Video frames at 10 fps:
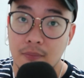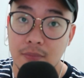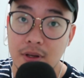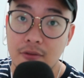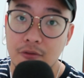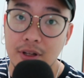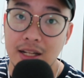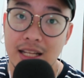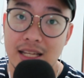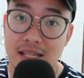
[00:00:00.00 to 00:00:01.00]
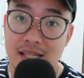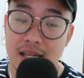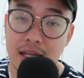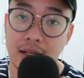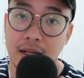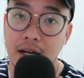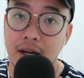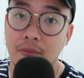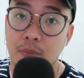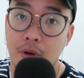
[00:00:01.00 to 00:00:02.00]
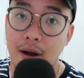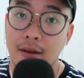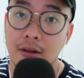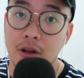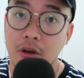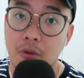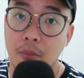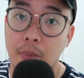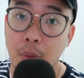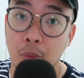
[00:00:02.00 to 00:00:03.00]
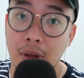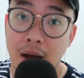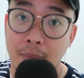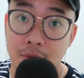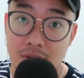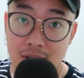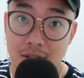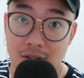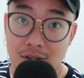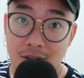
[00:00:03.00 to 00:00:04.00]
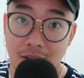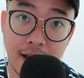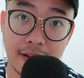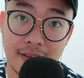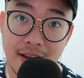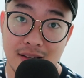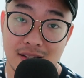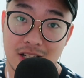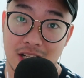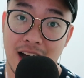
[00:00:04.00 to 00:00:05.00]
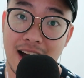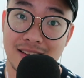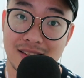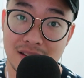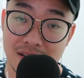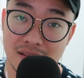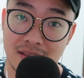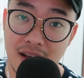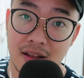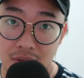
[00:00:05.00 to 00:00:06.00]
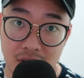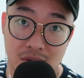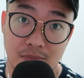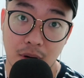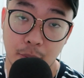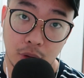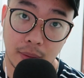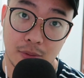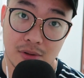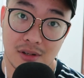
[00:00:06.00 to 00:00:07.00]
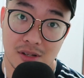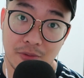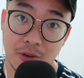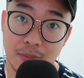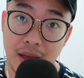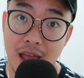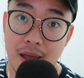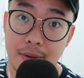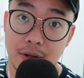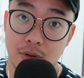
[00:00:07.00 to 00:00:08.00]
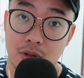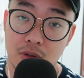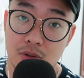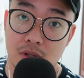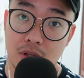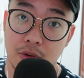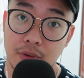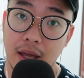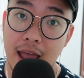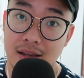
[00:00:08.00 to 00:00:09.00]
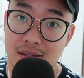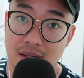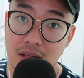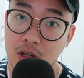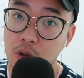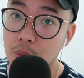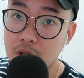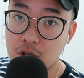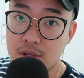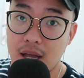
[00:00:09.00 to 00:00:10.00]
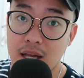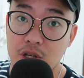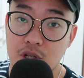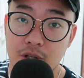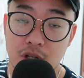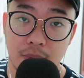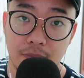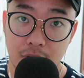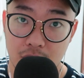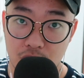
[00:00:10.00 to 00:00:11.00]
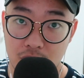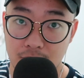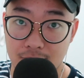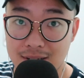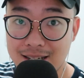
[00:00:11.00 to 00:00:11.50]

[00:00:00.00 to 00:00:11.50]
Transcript: be releasing a brand new Bermuda boosters, and there is chances that these Bermuda boosters will be able to use during ACQ, which is Asia Championship